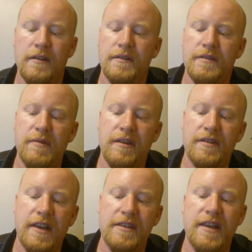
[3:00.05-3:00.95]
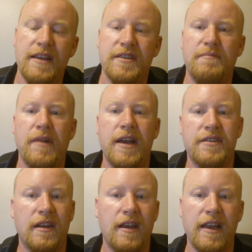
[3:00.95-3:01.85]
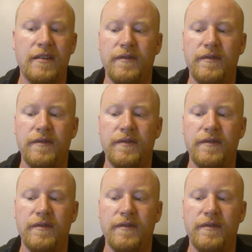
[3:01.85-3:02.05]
Smells has a light